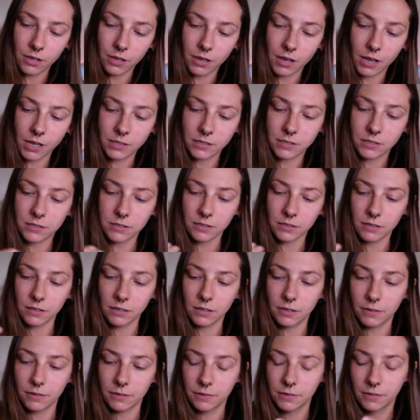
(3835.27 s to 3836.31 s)
it's
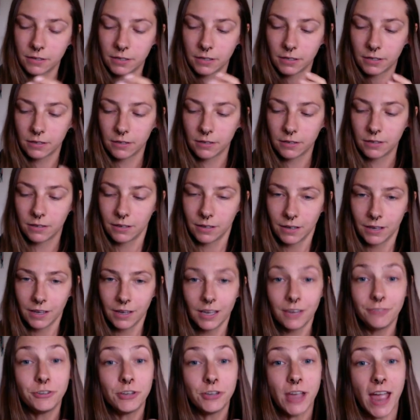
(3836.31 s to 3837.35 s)

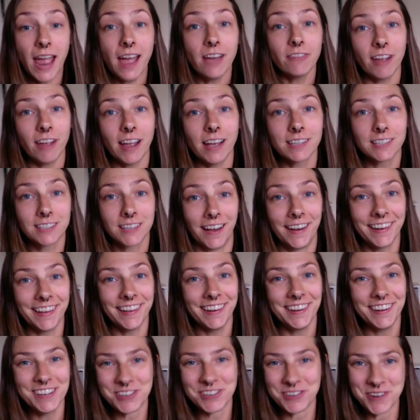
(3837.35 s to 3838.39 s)
if you half-ass cut
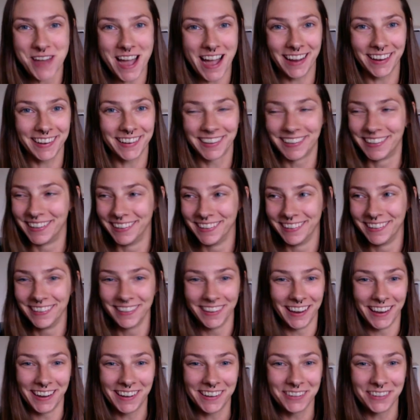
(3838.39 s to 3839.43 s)
it, you're not gonna
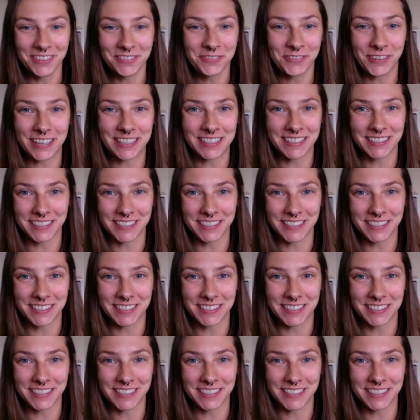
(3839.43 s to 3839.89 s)
like fix